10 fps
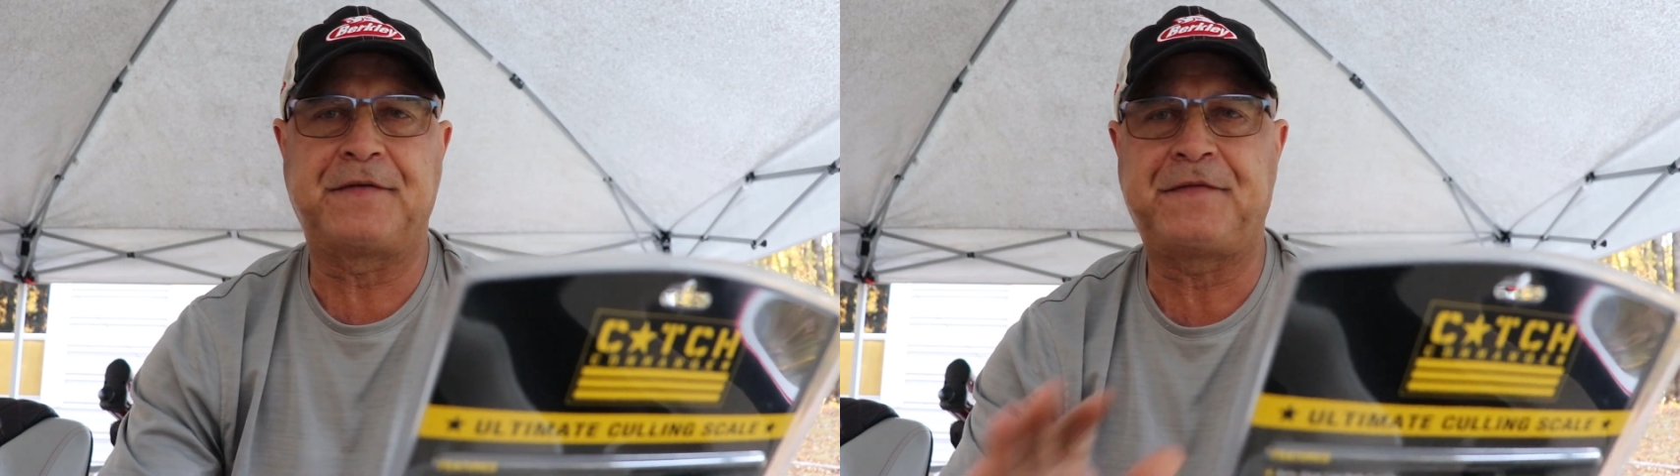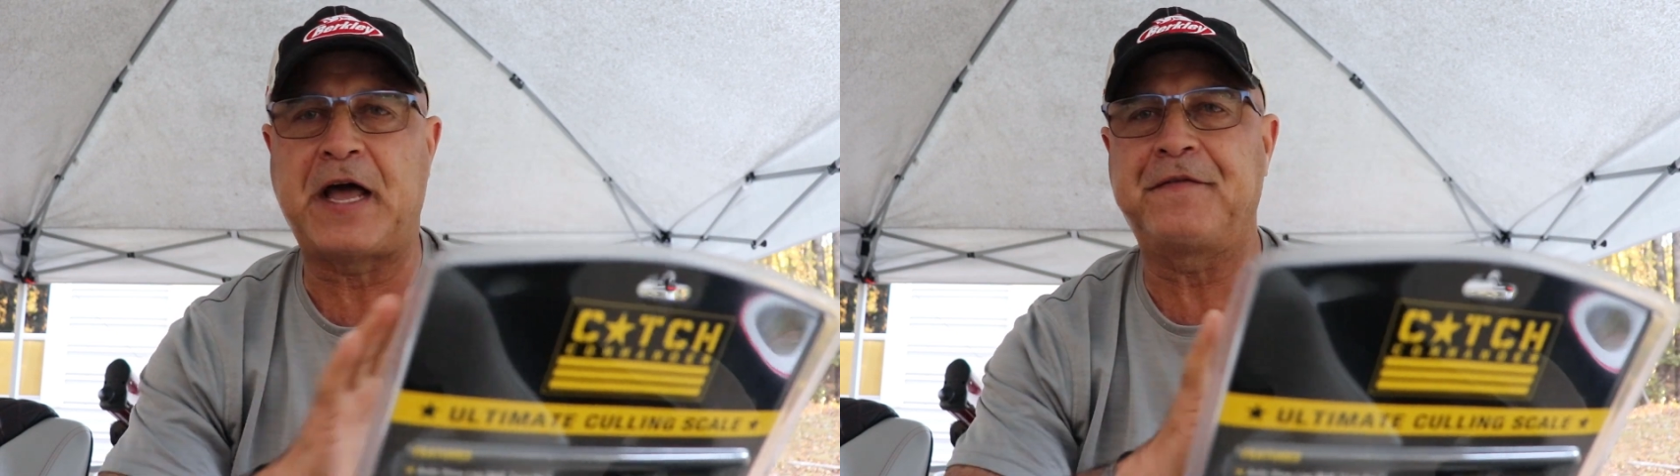
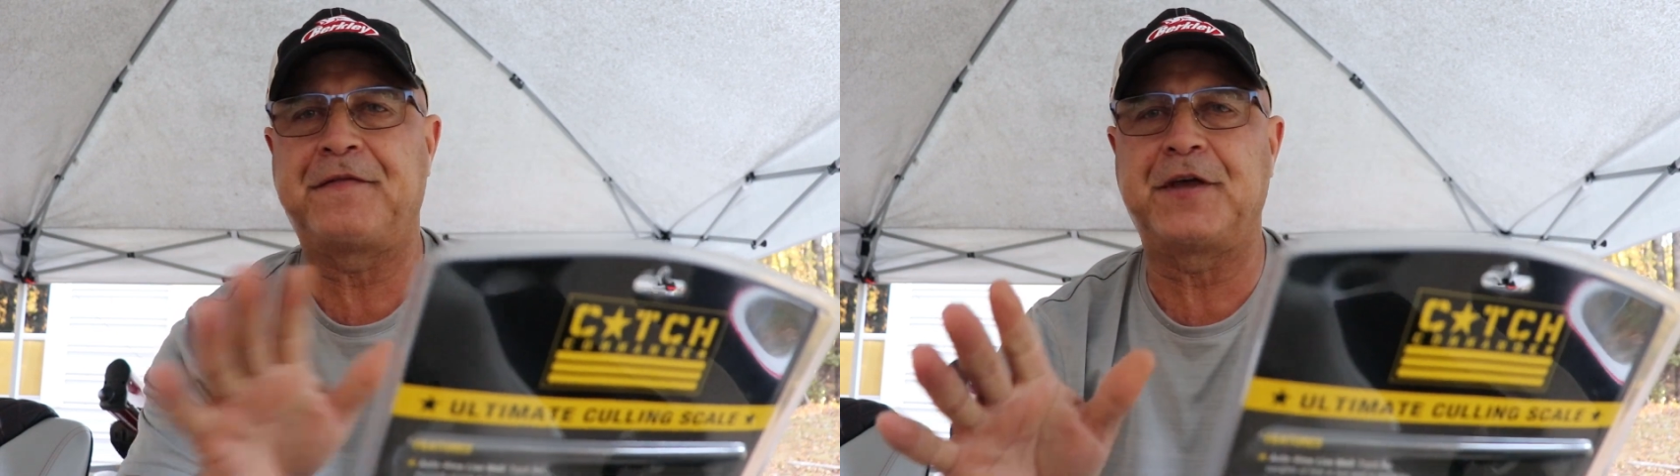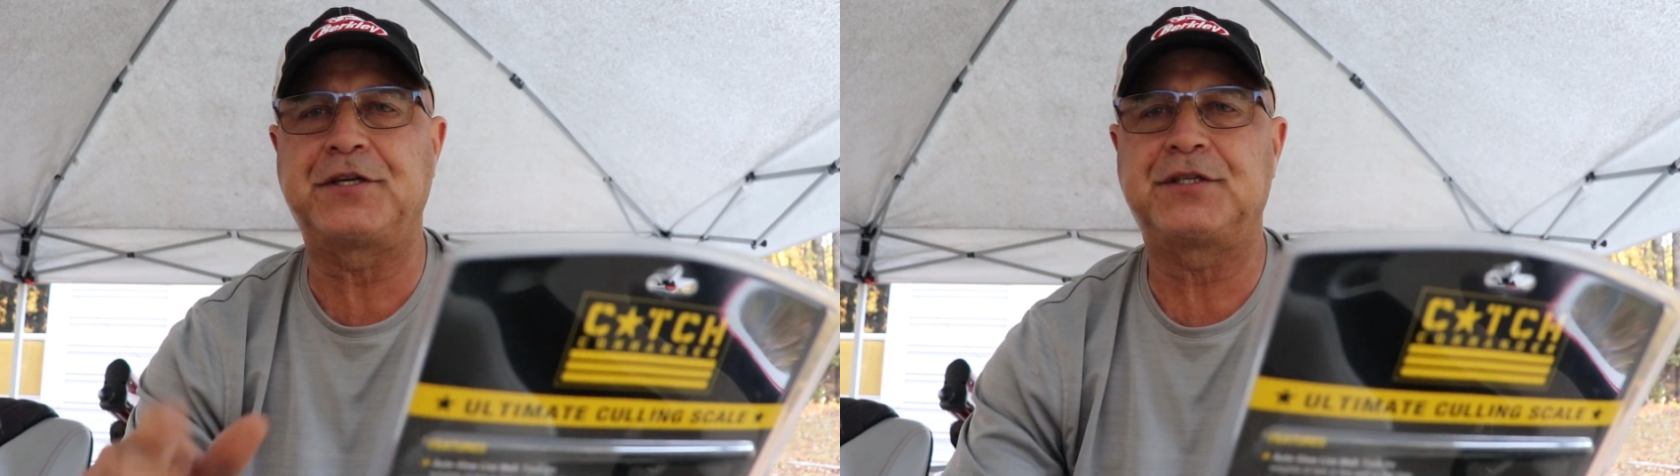5
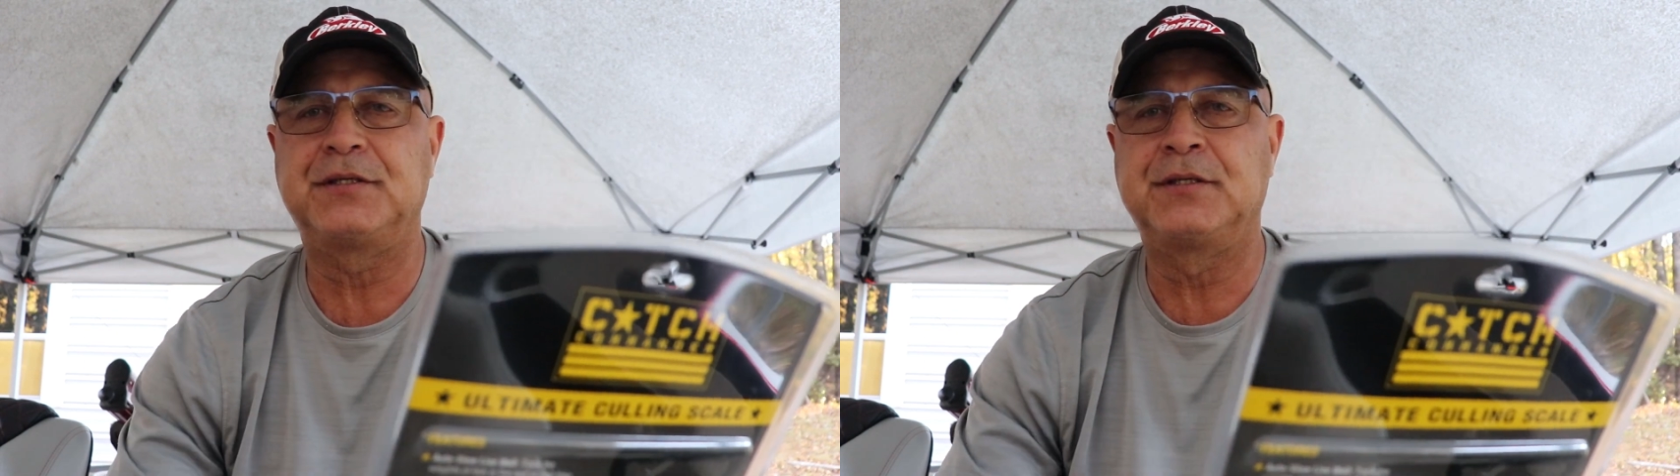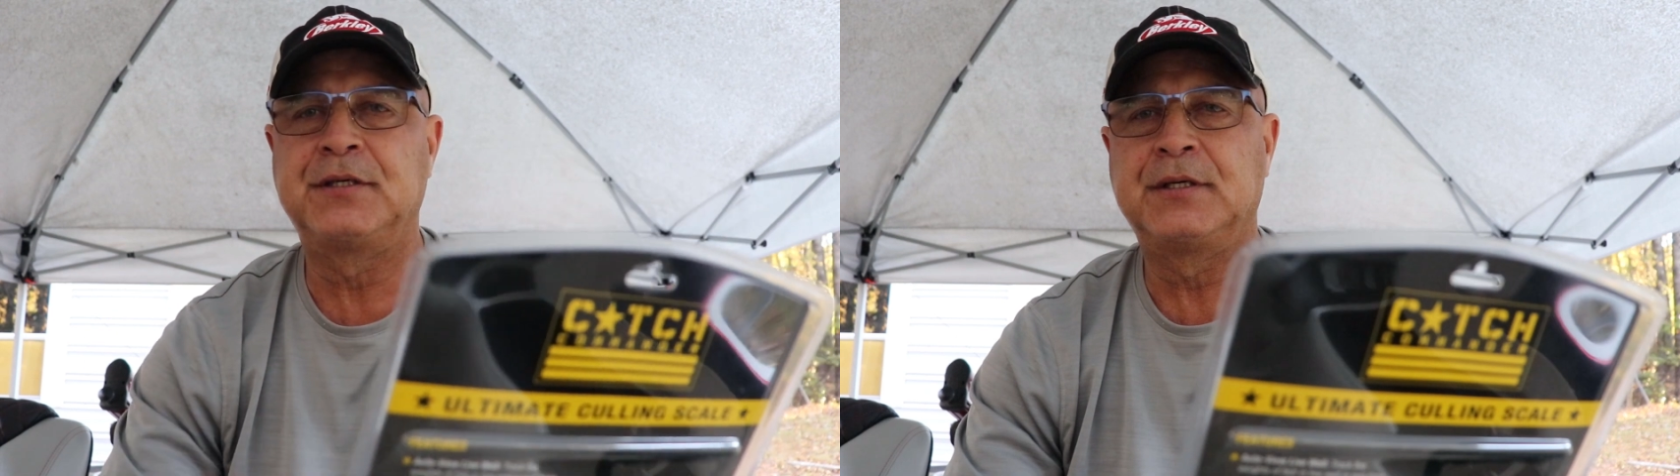fish
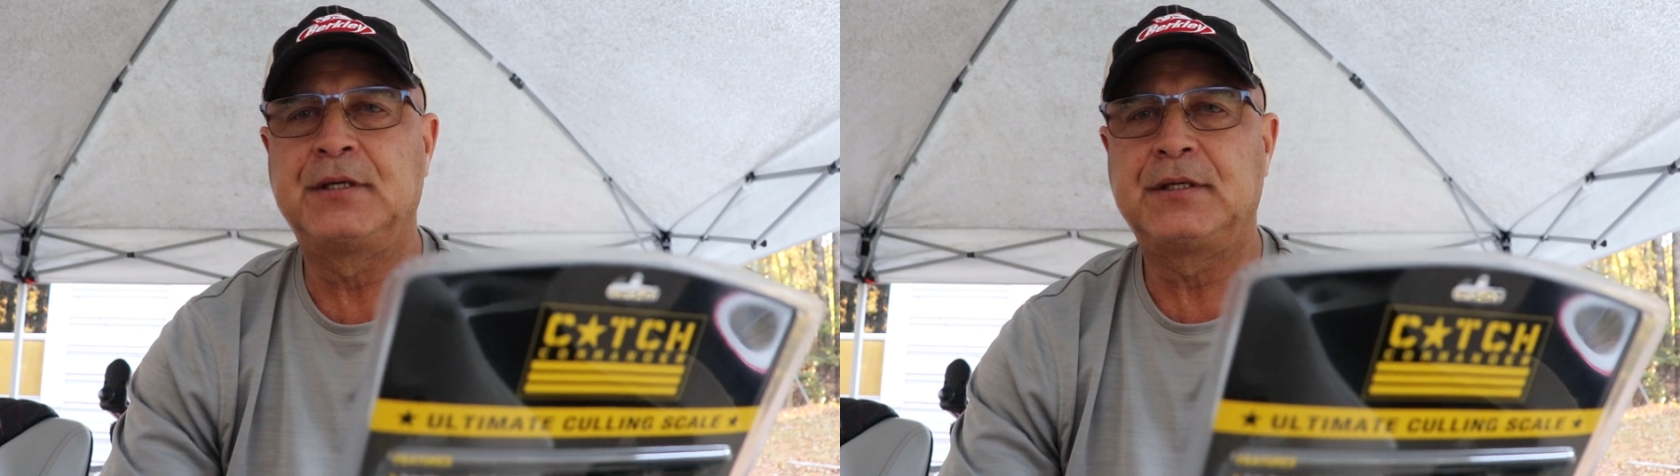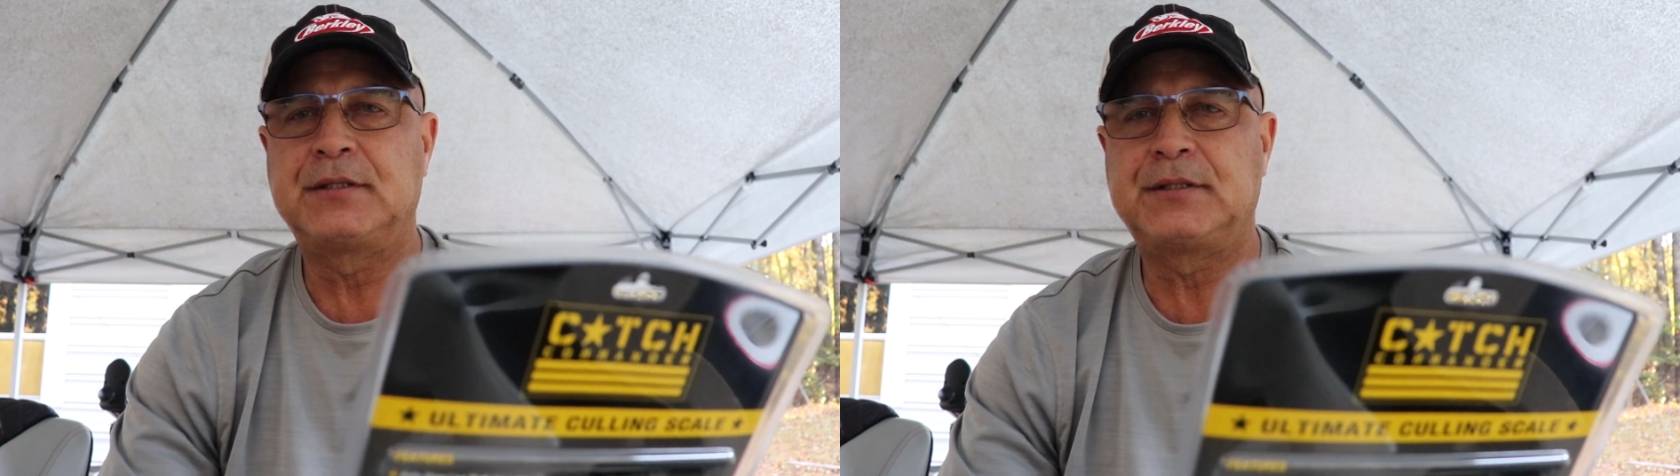
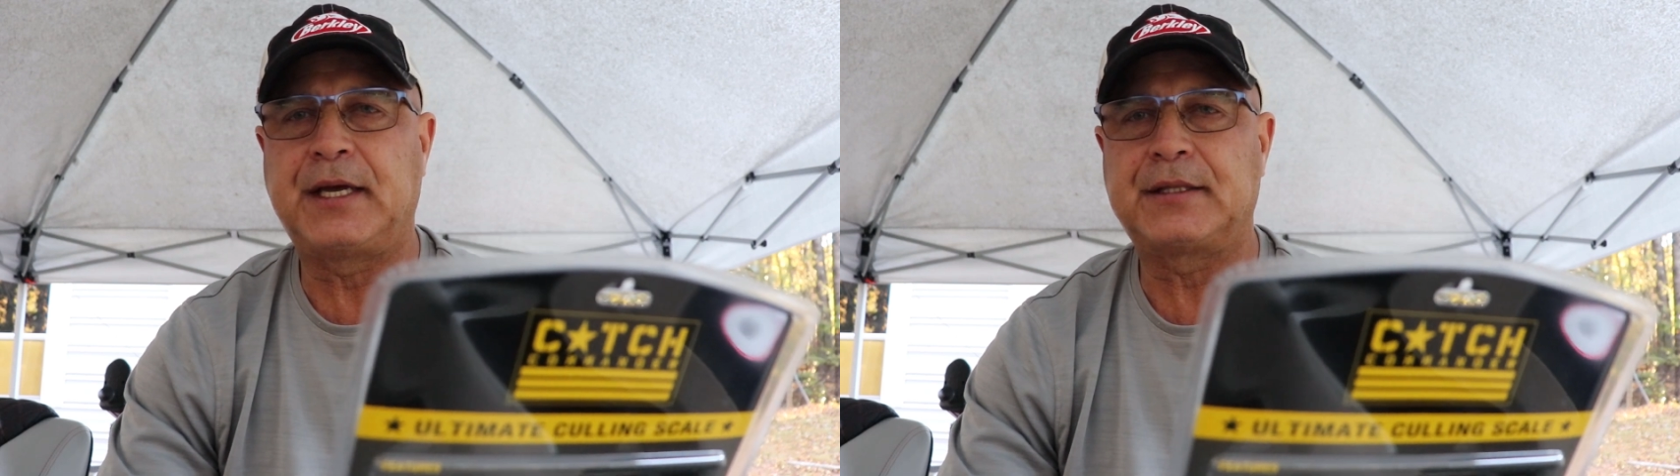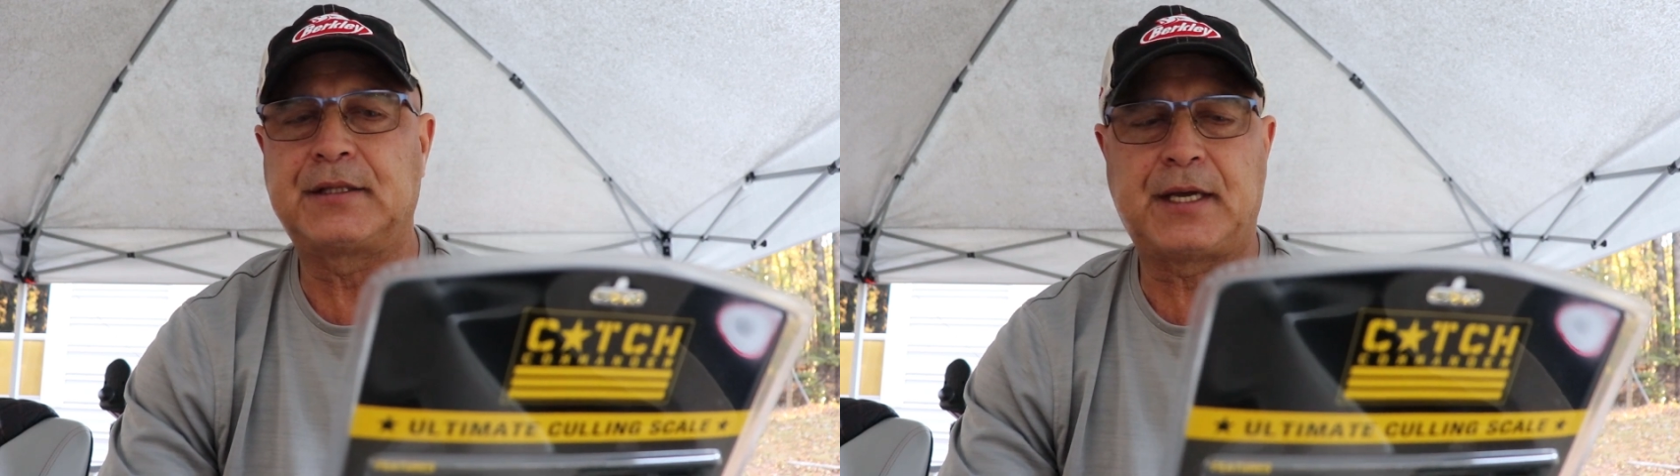
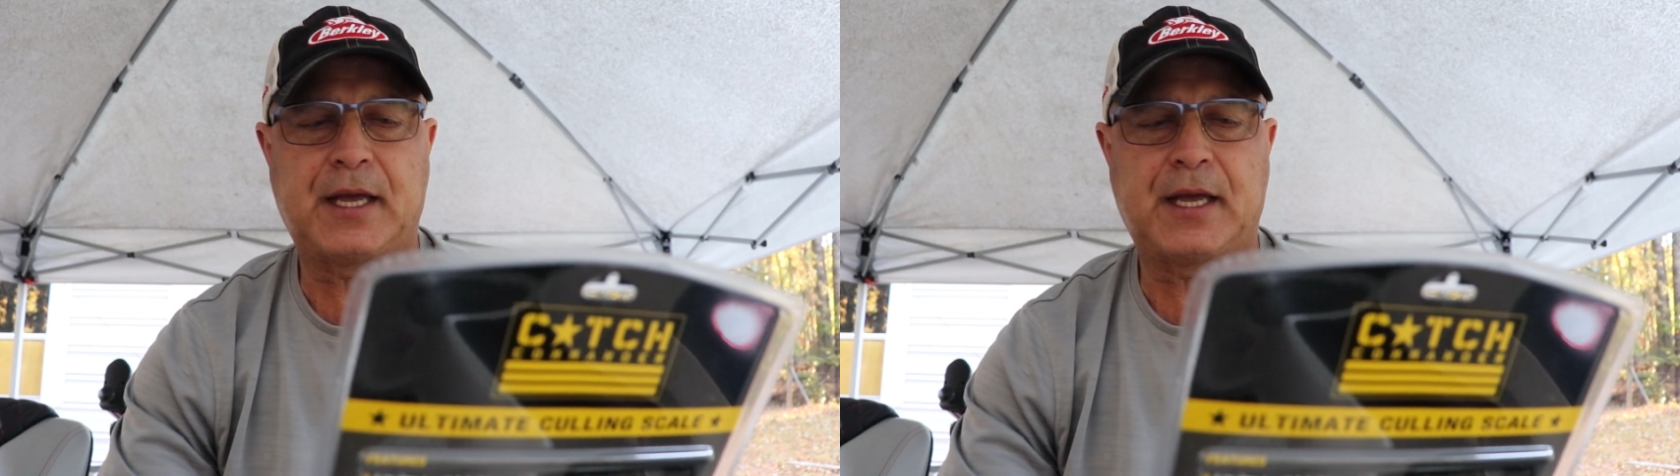that